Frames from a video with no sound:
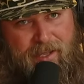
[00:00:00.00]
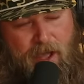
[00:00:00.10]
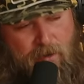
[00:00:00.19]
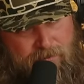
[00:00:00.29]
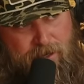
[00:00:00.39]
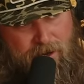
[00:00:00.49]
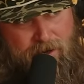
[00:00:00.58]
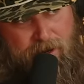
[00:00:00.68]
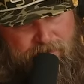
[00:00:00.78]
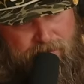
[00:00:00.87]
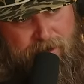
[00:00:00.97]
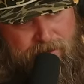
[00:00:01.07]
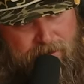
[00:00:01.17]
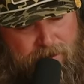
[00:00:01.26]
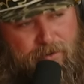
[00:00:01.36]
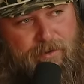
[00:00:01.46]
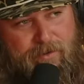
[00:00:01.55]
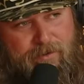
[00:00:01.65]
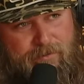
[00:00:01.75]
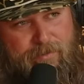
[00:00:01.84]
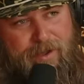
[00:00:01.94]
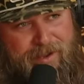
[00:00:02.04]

obviously not enough to get into the heart but